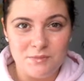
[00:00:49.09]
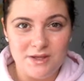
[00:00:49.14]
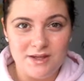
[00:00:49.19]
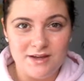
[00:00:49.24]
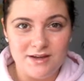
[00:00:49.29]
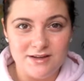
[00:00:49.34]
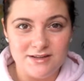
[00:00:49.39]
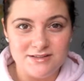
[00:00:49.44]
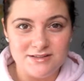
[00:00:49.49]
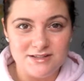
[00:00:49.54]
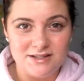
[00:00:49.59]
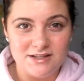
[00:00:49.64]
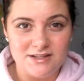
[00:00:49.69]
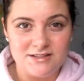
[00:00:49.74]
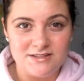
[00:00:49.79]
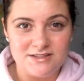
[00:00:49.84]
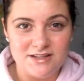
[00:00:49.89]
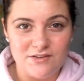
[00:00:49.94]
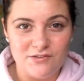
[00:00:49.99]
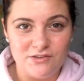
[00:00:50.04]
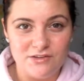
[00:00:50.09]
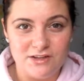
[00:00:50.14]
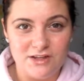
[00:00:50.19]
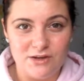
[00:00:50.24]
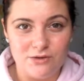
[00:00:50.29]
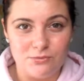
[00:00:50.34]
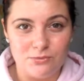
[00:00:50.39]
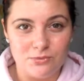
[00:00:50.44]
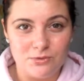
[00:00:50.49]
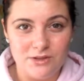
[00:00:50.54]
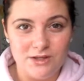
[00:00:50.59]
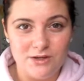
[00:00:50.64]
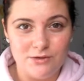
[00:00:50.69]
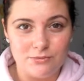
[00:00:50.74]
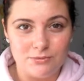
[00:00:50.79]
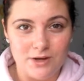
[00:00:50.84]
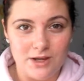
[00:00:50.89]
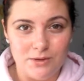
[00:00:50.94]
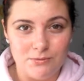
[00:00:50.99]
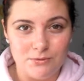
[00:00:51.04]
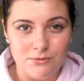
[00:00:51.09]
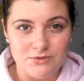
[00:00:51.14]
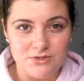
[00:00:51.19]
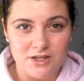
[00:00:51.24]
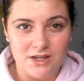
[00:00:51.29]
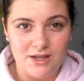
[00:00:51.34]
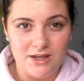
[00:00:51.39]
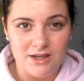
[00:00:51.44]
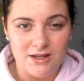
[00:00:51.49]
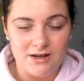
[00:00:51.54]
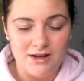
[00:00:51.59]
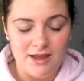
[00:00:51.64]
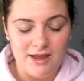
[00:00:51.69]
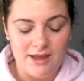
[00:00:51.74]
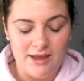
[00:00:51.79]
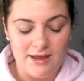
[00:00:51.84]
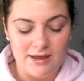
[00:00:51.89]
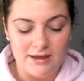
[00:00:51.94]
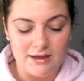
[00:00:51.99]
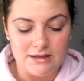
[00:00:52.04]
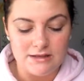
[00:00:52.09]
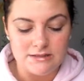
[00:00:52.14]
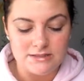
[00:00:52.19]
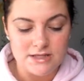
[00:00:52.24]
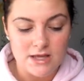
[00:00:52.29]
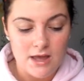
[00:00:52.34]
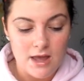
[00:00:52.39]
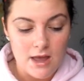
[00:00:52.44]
because it is definitely a really great routine and